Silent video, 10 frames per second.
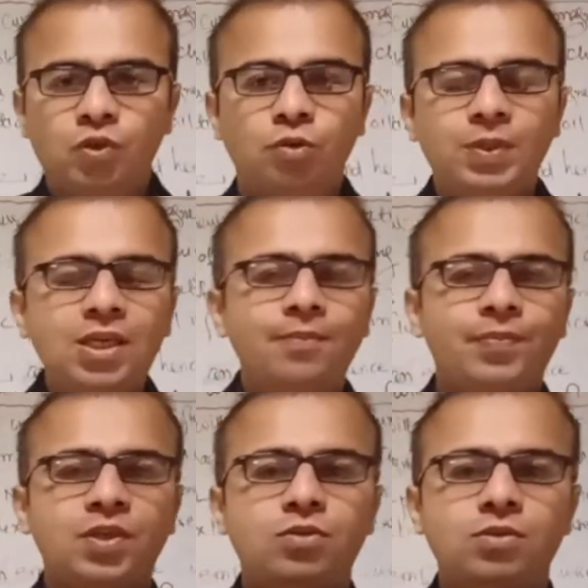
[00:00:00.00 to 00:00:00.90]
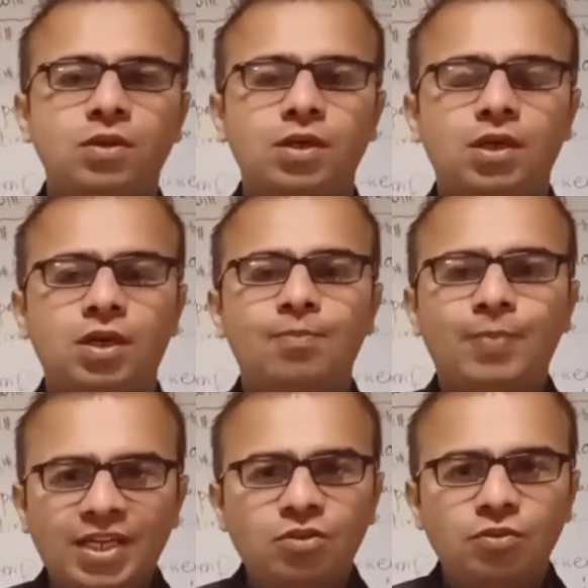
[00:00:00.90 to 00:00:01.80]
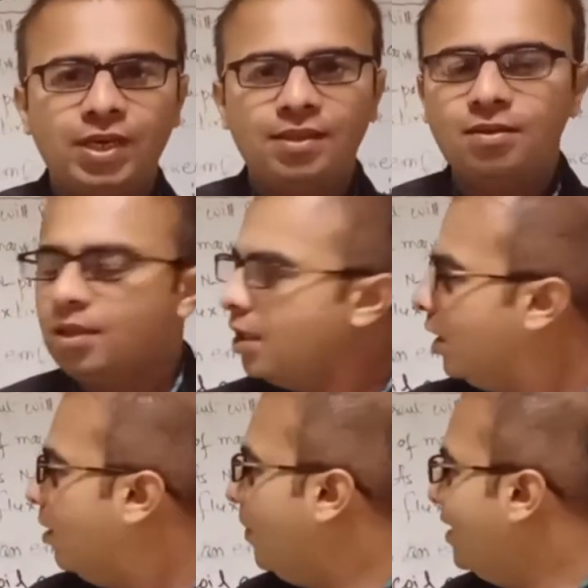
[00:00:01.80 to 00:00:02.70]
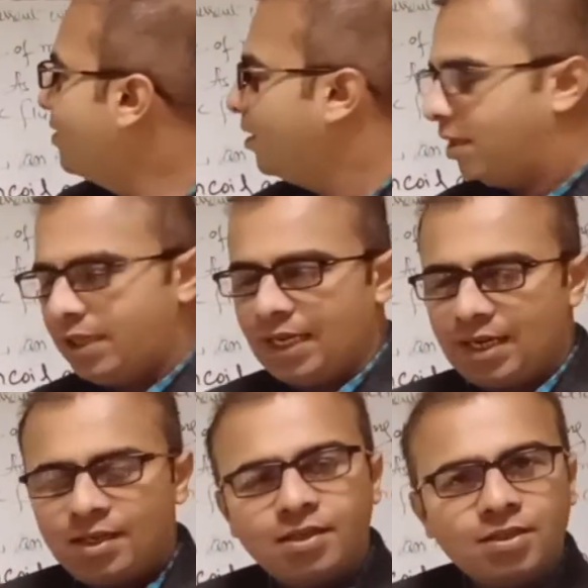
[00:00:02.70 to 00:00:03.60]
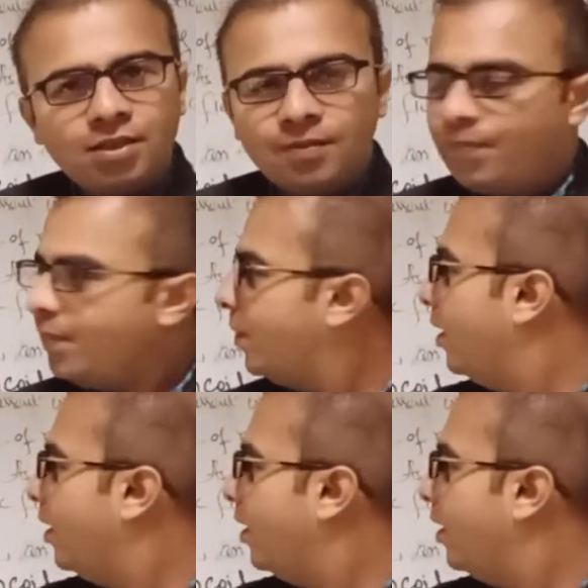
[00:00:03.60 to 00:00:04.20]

to be combined together, means the conductor,